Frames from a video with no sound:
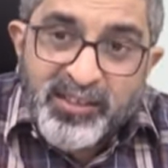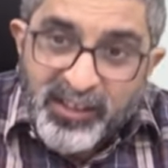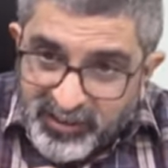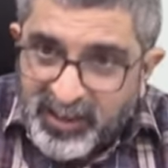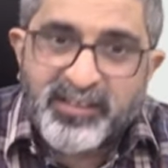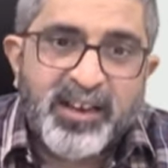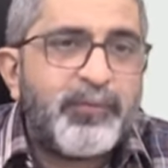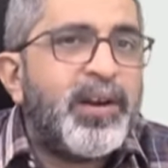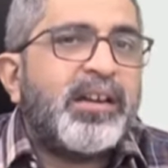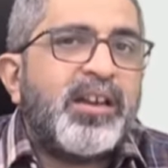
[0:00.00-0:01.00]
this is
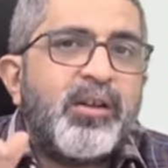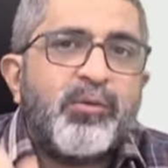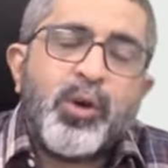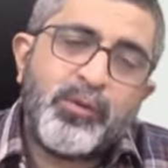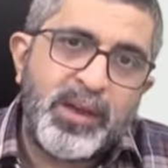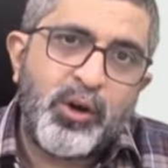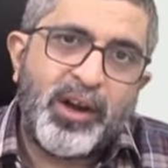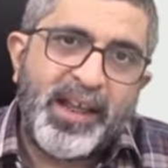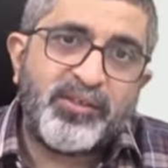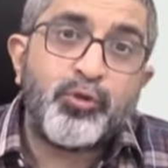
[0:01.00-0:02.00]
reflecting what we
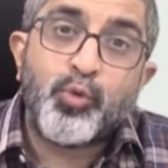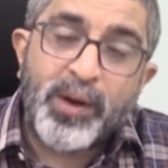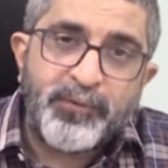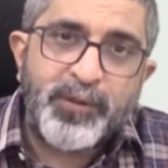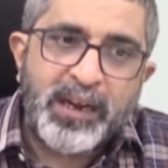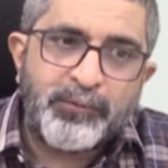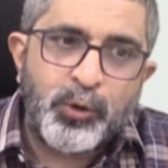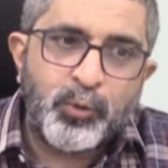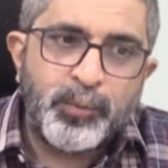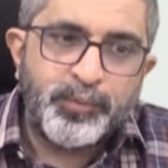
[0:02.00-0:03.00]
call as true and fair view.